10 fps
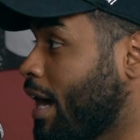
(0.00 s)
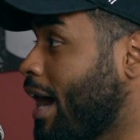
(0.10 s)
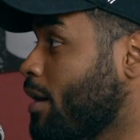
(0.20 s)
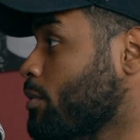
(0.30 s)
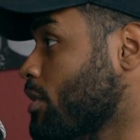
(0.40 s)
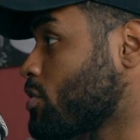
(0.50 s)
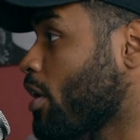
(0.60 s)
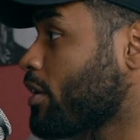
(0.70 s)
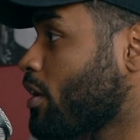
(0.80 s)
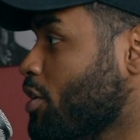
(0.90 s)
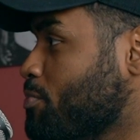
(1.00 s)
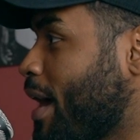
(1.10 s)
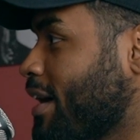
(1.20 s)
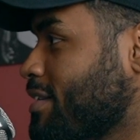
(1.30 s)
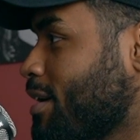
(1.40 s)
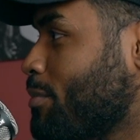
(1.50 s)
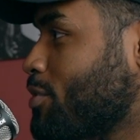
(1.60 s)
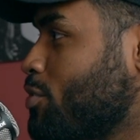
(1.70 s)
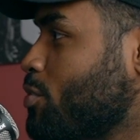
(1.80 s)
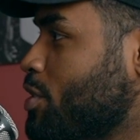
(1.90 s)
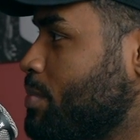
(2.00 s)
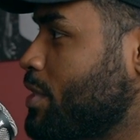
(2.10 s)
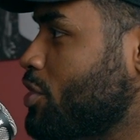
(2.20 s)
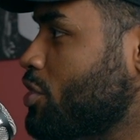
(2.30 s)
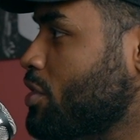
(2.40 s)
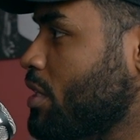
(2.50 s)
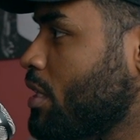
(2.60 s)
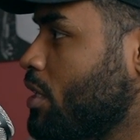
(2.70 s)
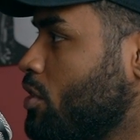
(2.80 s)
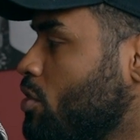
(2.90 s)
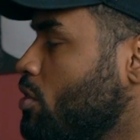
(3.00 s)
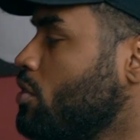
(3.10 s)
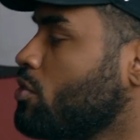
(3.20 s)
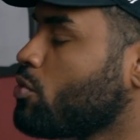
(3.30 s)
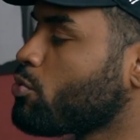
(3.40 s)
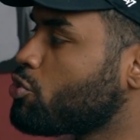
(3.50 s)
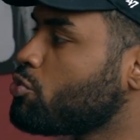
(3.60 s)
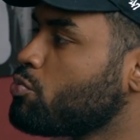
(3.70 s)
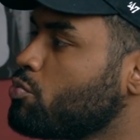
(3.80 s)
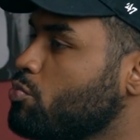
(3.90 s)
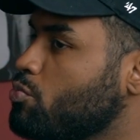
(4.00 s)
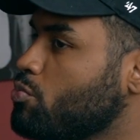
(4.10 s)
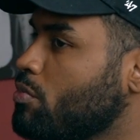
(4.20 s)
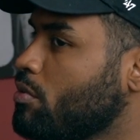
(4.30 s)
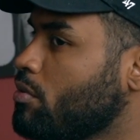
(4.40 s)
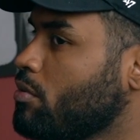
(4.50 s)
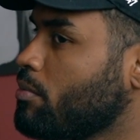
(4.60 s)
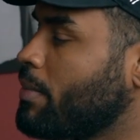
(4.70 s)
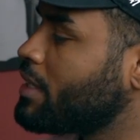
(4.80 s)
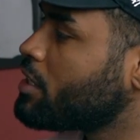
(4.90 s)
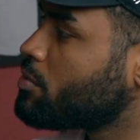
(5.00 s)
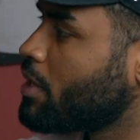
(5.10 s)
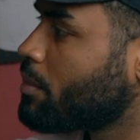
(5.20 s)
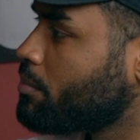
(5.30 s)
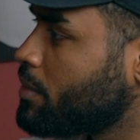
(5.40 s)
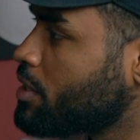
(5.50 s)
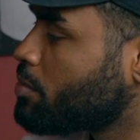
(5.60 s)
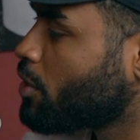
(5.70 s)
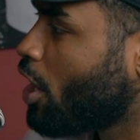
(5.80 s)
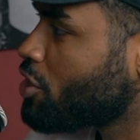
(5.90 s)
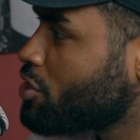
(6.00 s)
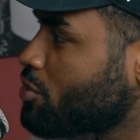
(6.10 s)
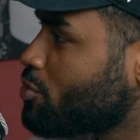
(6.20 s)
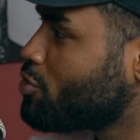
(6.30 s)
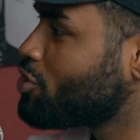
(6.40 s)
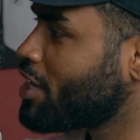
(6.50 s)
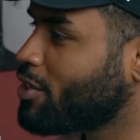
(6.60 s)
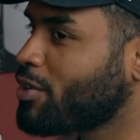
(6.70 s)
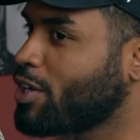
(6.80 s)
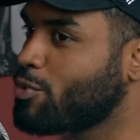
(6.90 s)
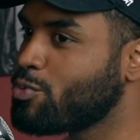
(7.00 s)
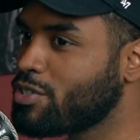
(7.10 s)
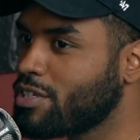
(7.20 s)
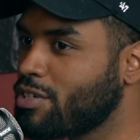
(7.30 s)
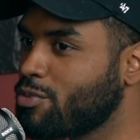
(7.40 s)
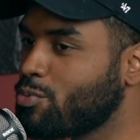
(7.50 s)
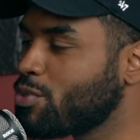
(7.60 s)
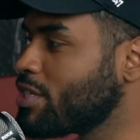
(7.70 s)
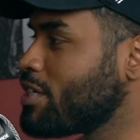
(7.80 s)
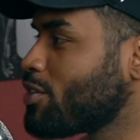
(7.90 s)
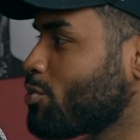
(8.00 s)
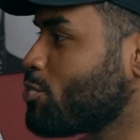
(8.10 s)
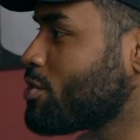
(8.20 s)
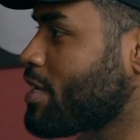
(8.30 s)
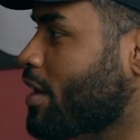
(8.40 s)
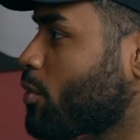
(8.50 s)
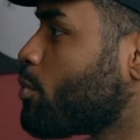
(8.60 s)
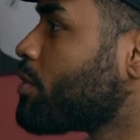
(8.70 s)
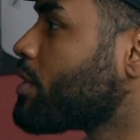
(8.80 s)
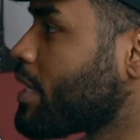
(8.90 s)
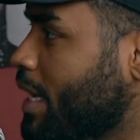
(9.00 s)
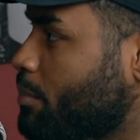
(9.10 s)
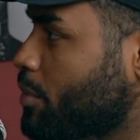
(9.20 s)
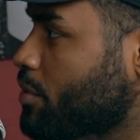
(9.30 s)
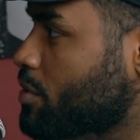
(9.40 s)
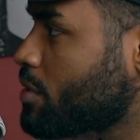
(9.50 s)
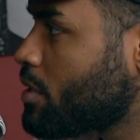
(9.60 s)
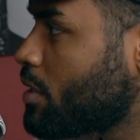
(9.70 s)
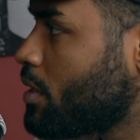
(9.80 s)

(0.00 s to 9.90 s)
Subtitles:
a guy with a target on his back is coming to do a speech, don't you make these precautions? Don't you check, okay, who's here, who's there, who are the neighbors?